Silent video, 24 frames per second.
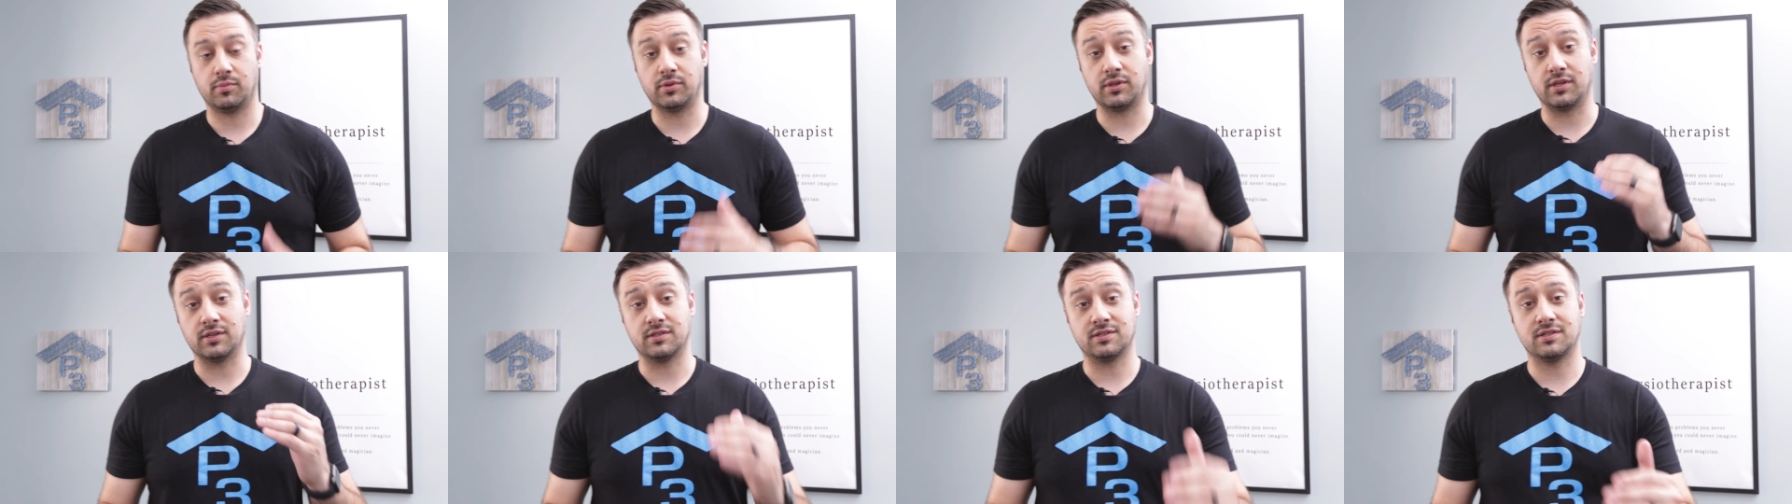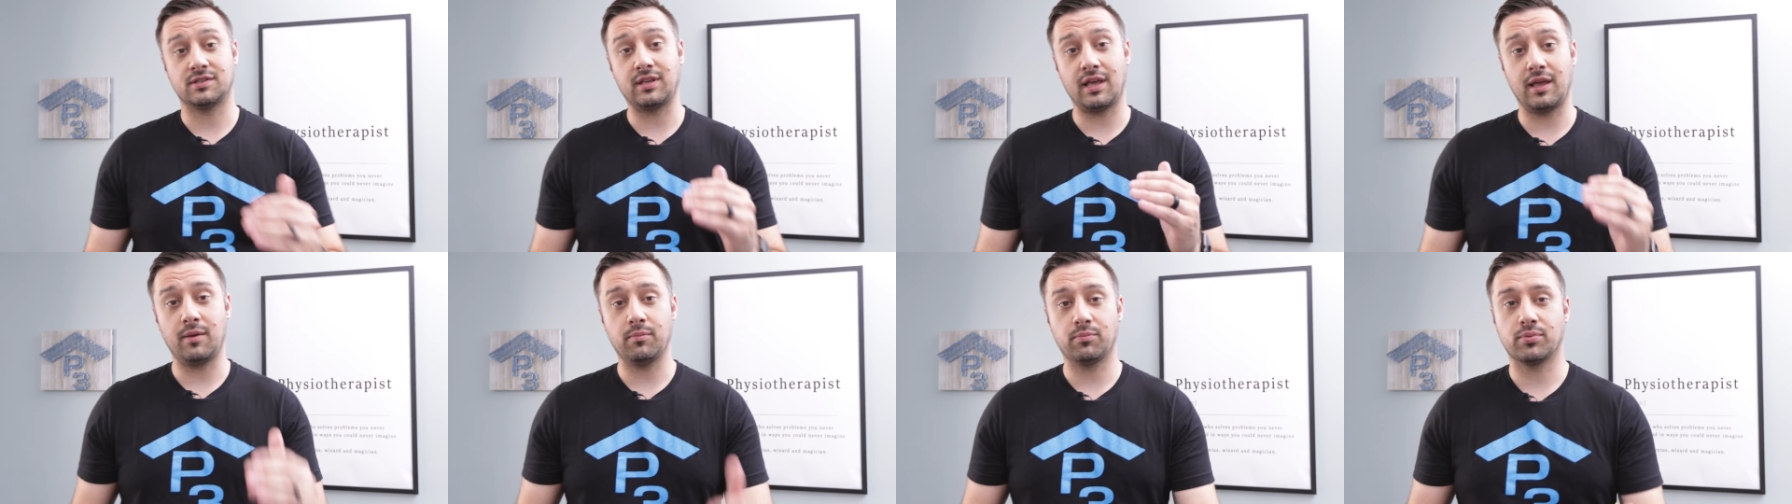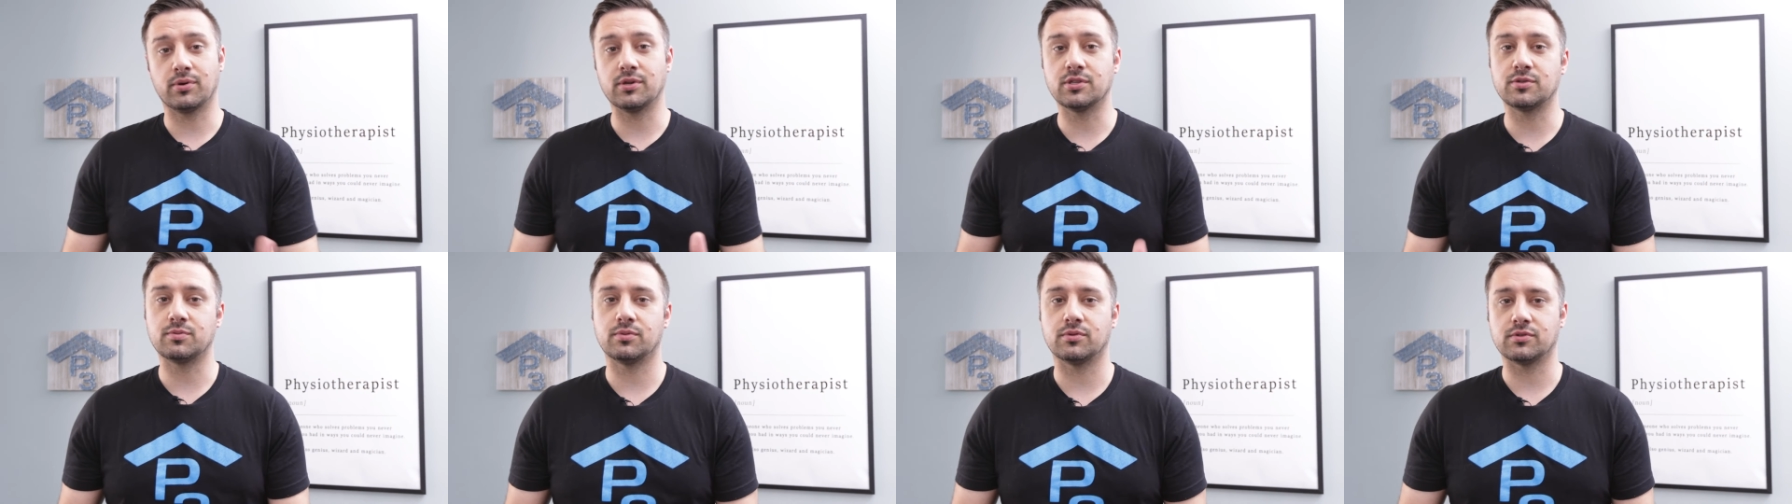but the same
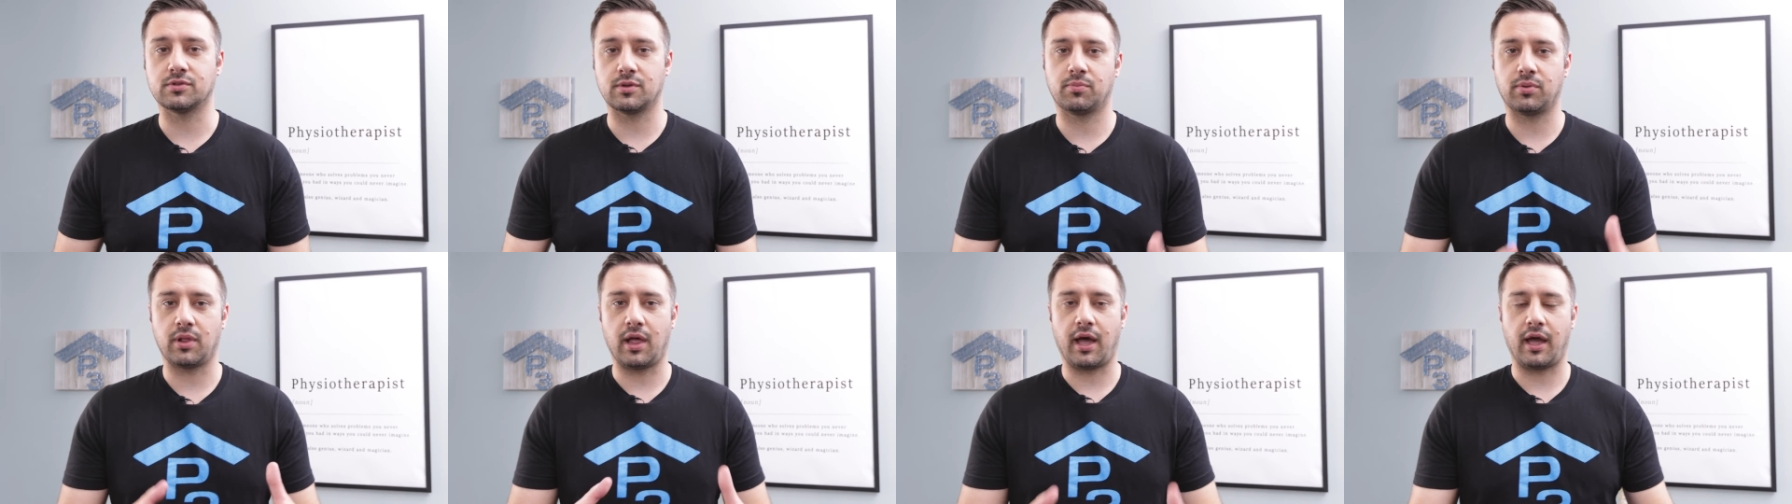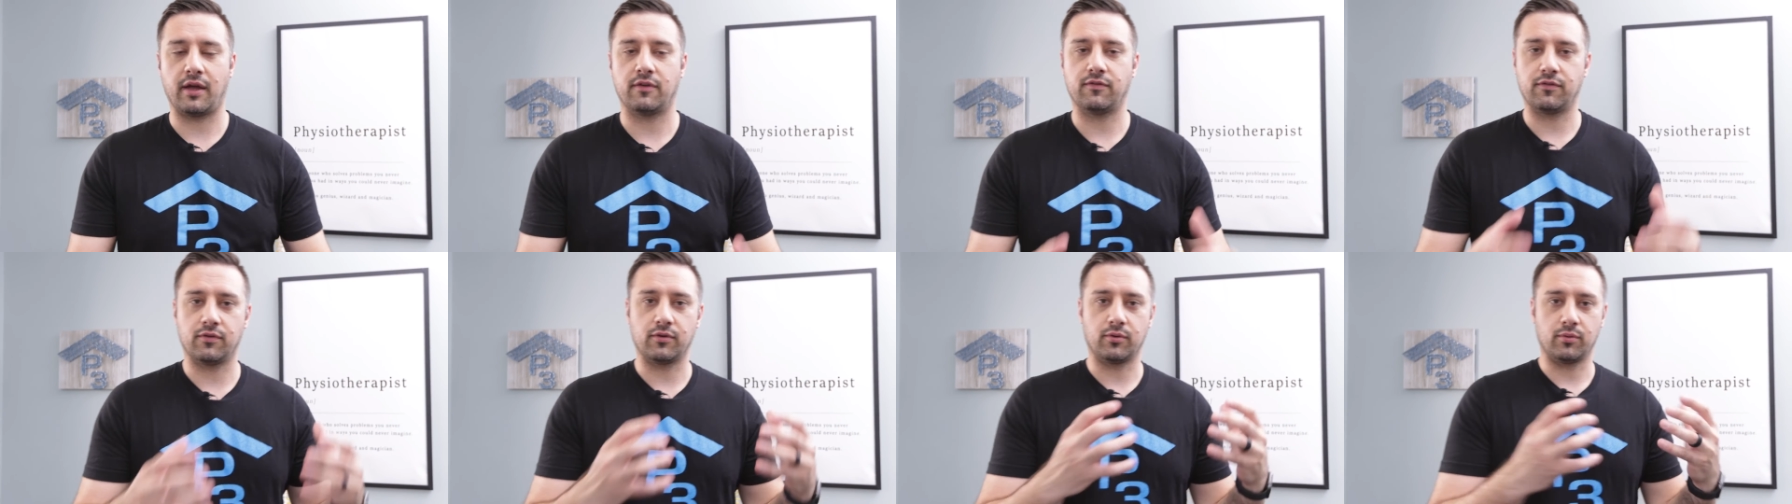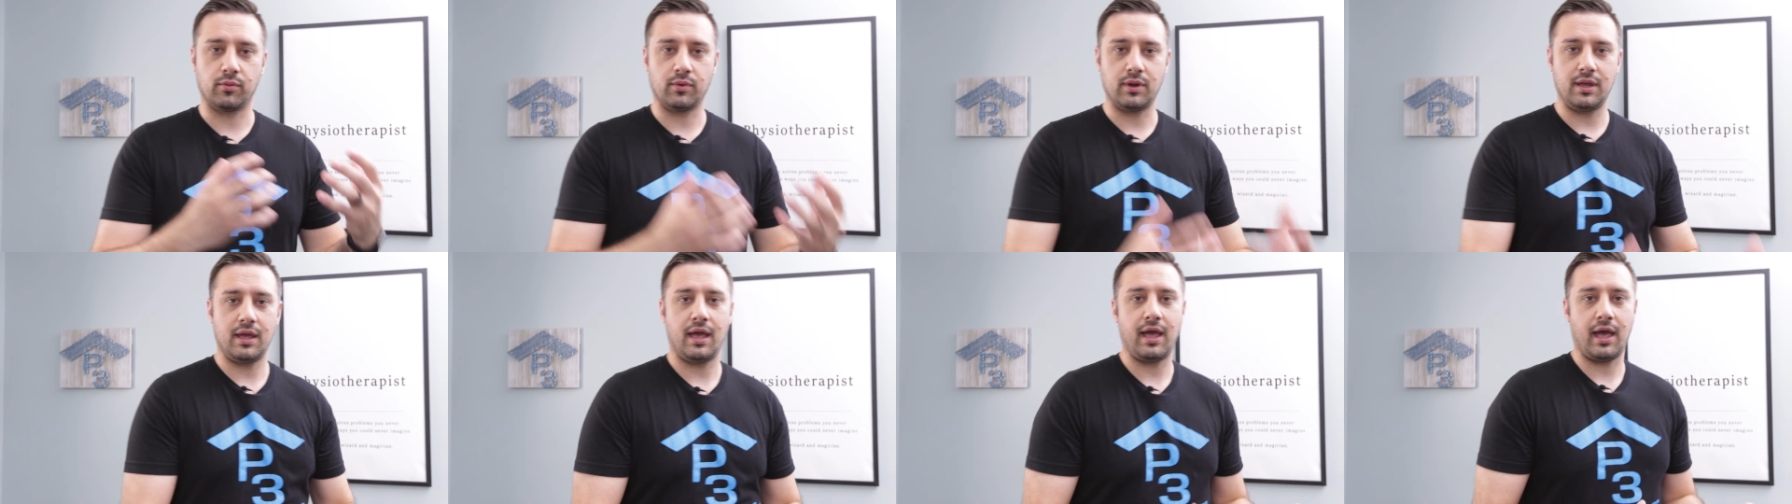principles apply for
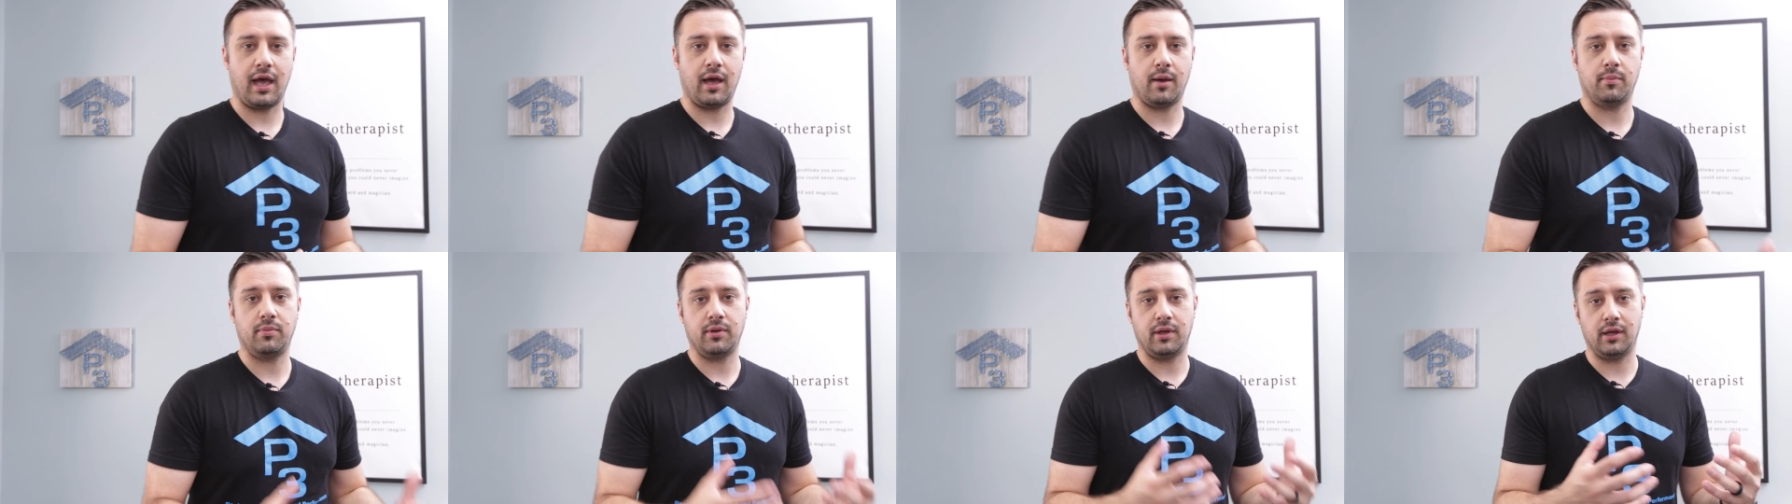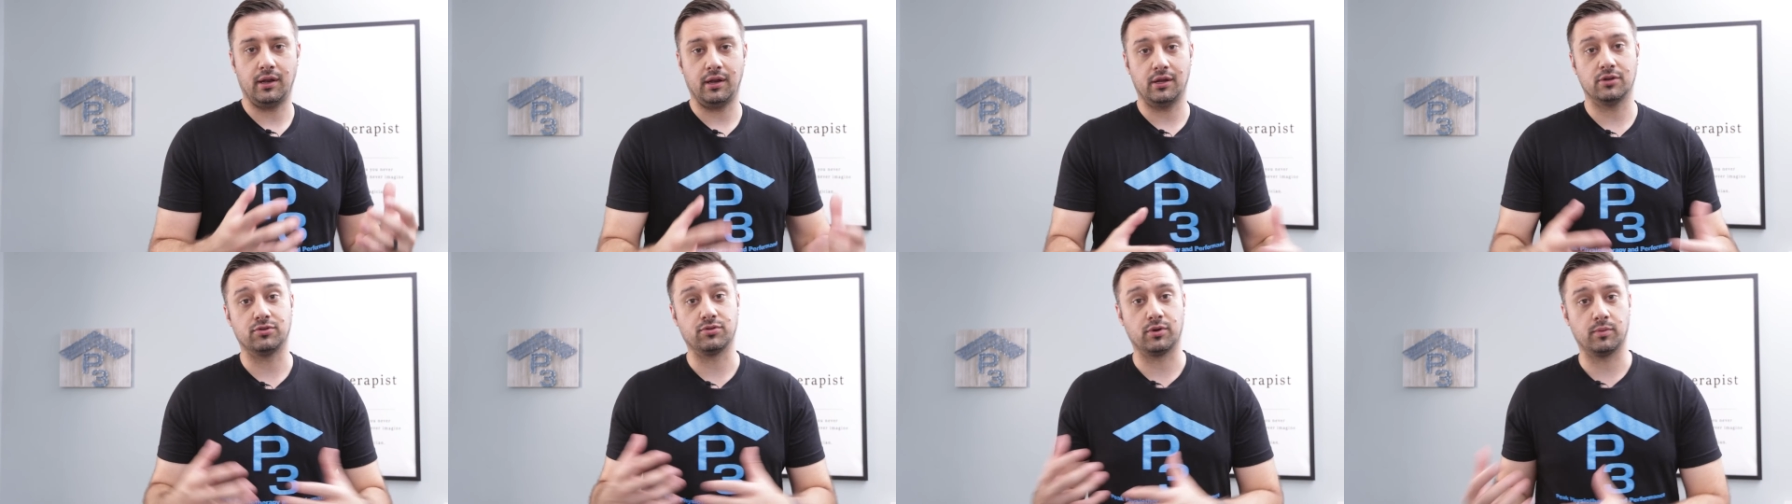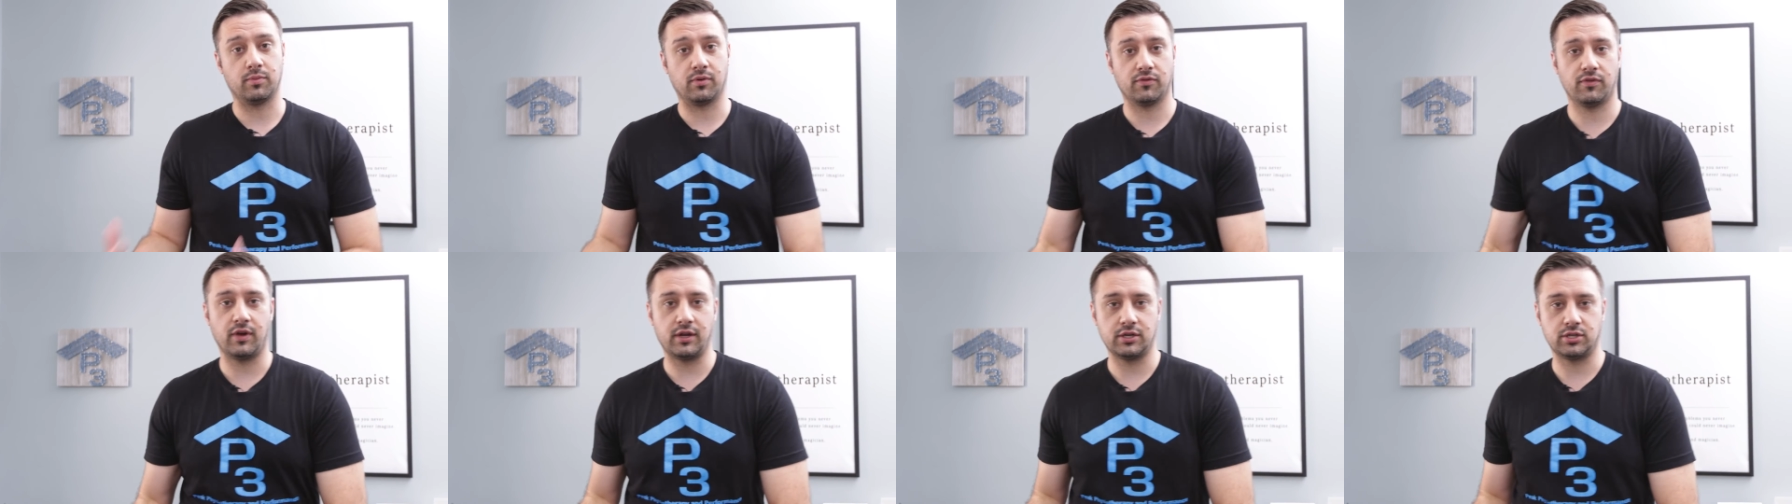rehab and injury
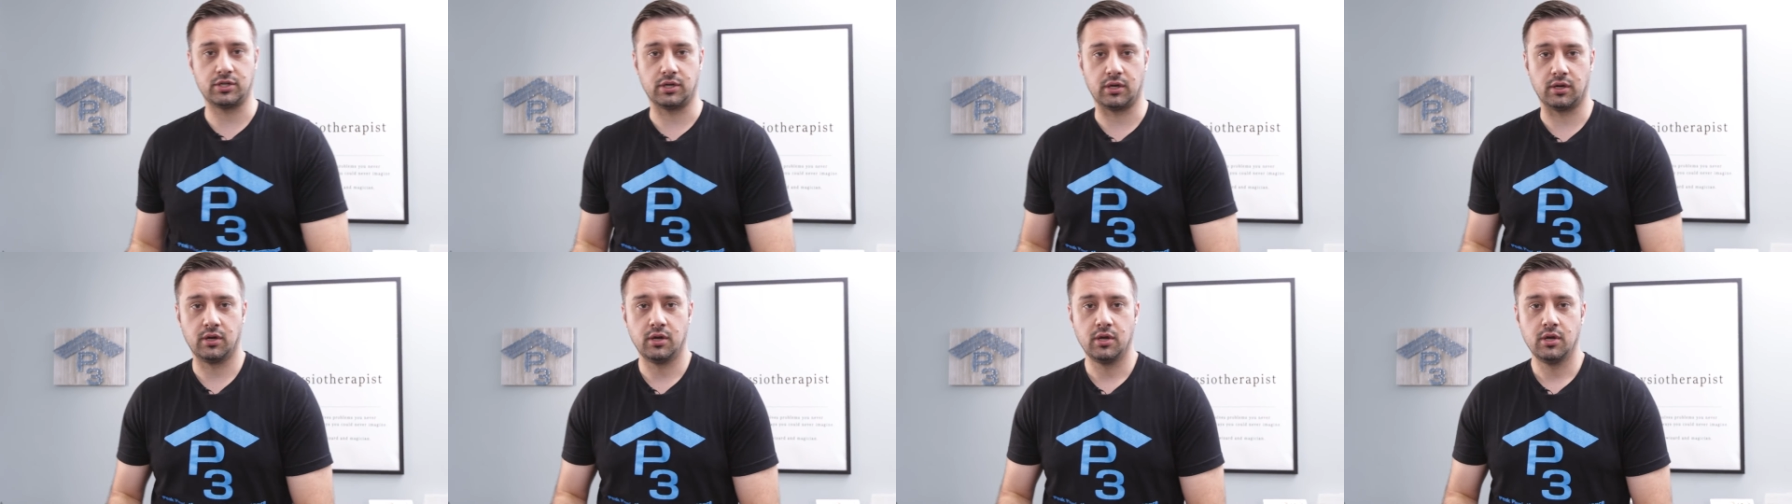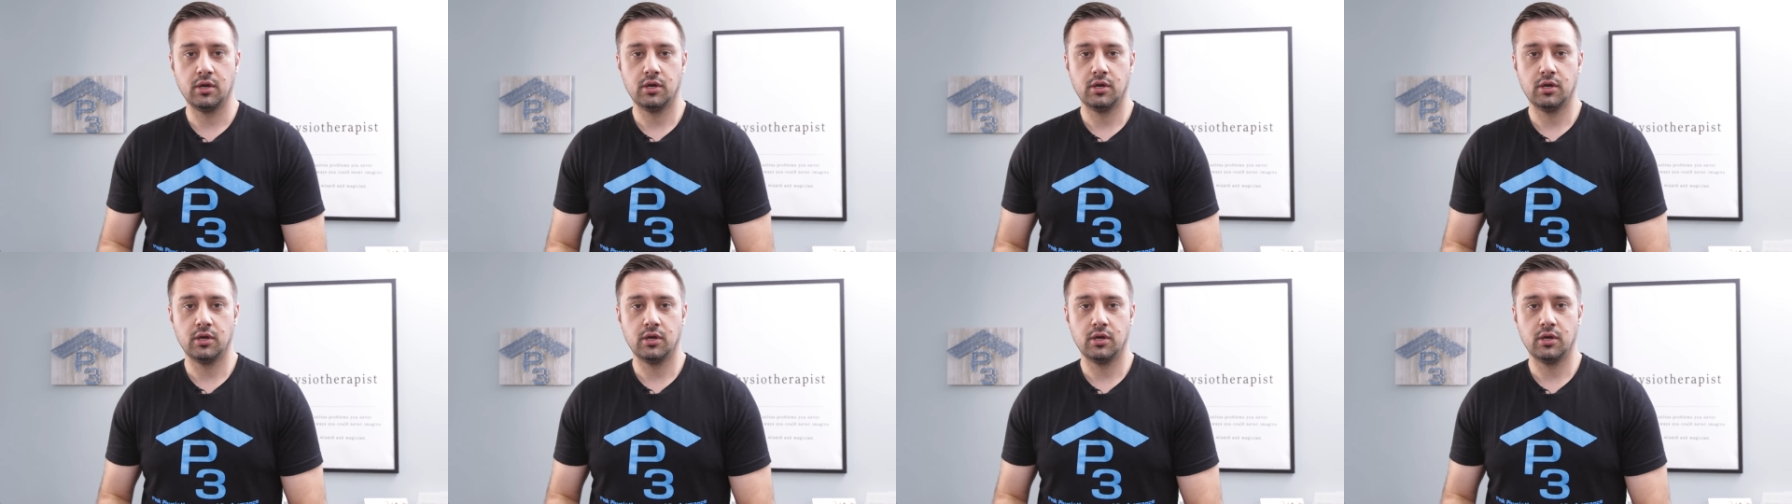prevention.